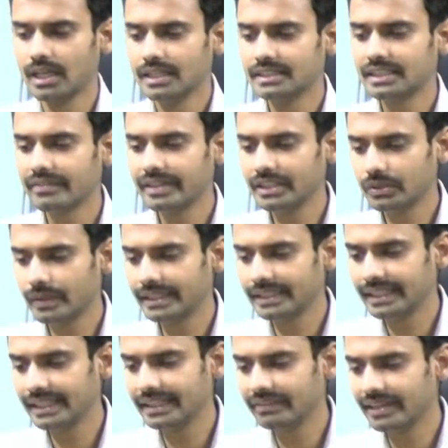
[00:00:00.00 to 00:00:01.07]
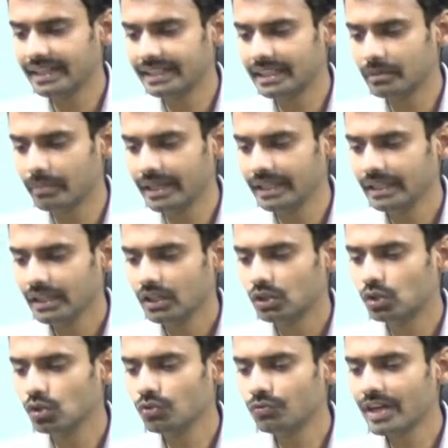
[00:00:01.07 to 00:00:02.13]
720 divided by
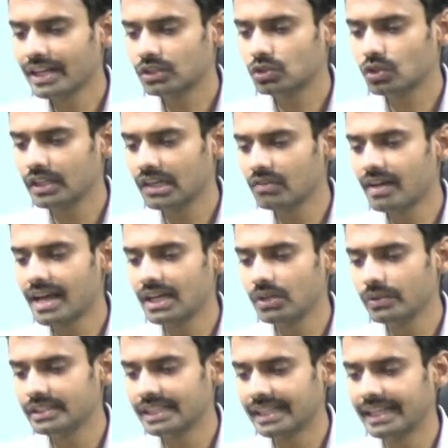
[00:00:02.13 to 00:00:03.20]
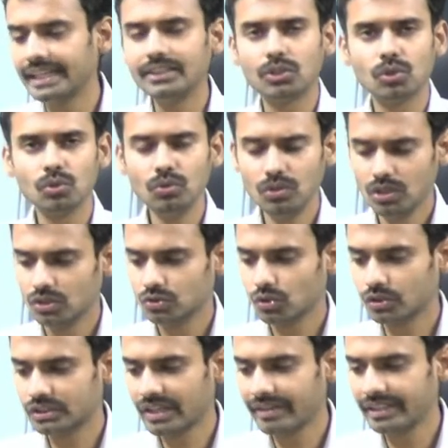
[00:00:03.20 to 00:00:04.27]
2 factorial value is again 2, so
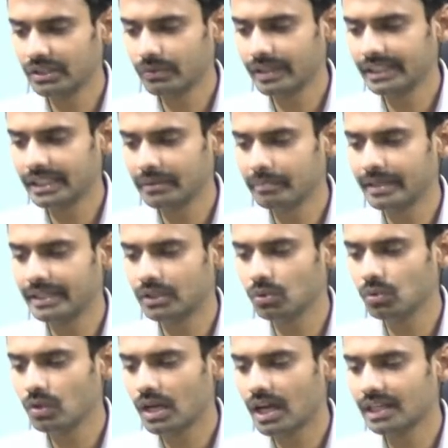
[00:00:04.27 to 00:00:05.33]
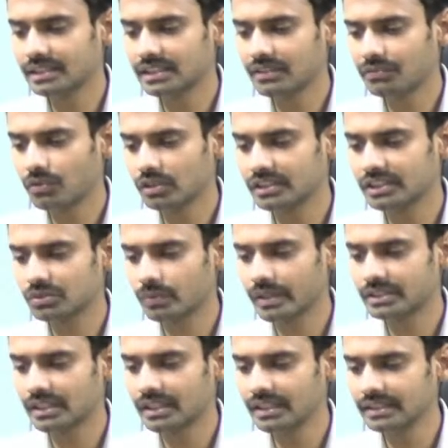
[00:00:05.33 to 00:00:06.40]
720 by 2, answer for this
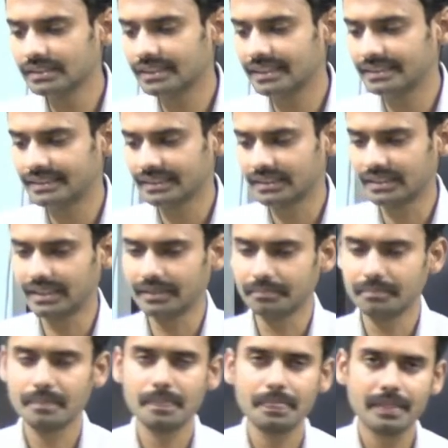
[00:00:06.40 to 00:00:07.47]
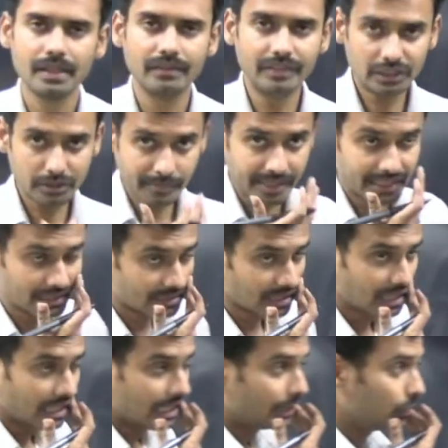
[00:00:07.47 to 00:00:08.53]
question is 360. Which means
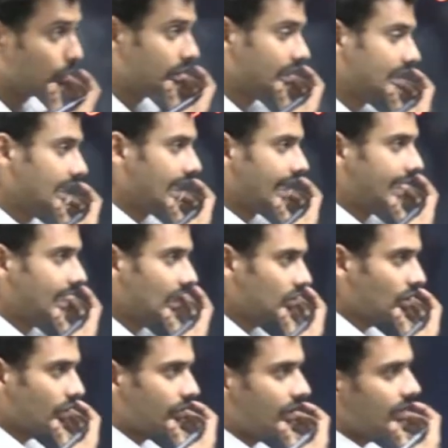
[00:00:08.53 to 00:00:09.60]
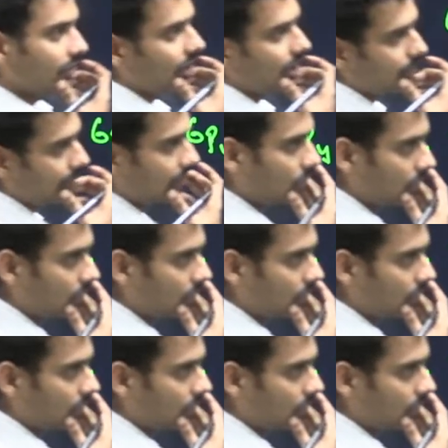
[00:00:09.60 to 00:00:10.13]
using the letters of the word Mithun,